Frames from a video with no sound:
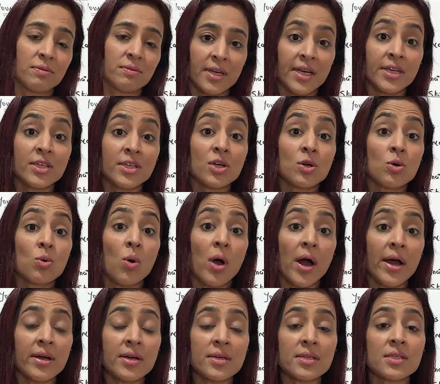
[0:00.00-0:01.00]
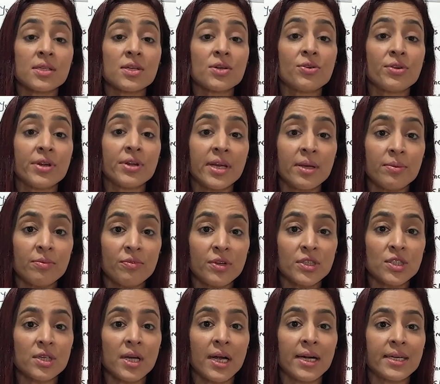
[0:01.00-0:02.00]
It requires cream
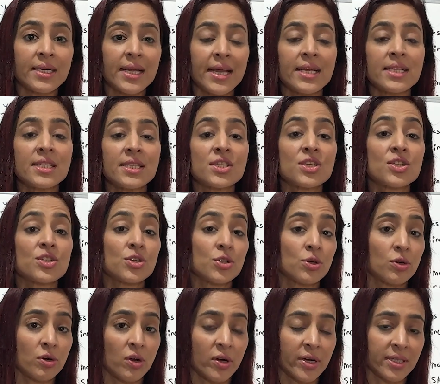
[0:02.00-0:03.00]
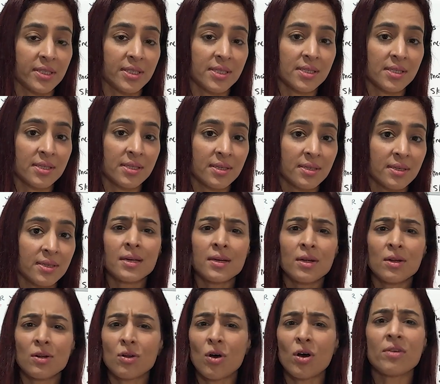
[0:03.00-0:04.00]
which contains steroids
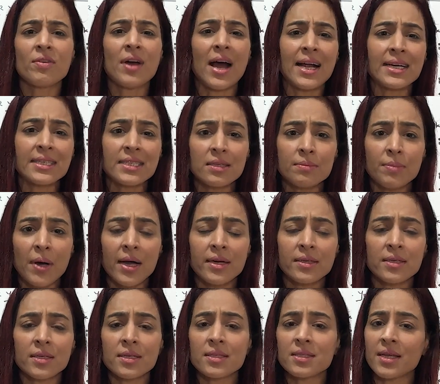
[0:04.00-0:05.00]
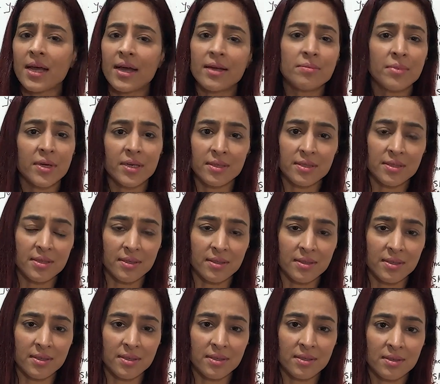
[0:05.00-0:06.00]
lot of antibiotics and
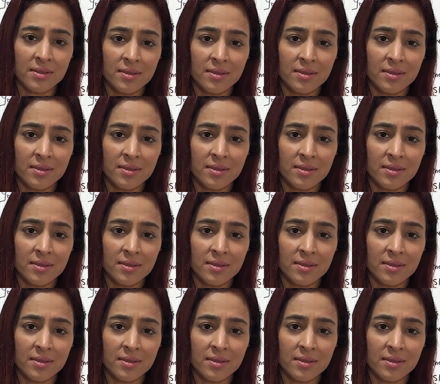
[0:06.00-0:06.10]
medicines,